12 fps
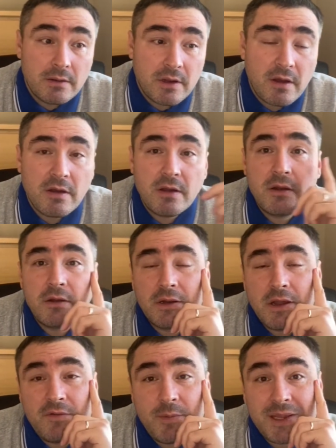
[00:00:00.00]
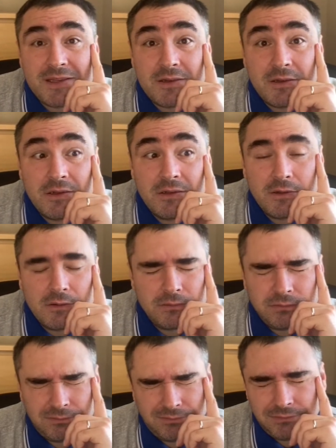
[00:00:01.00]
go governmental
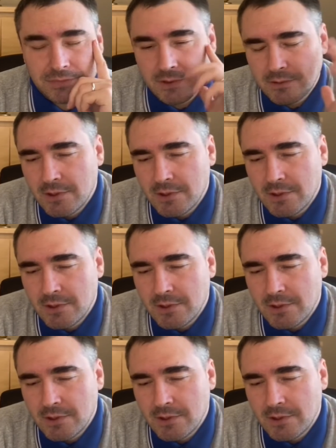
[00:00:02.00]
uh,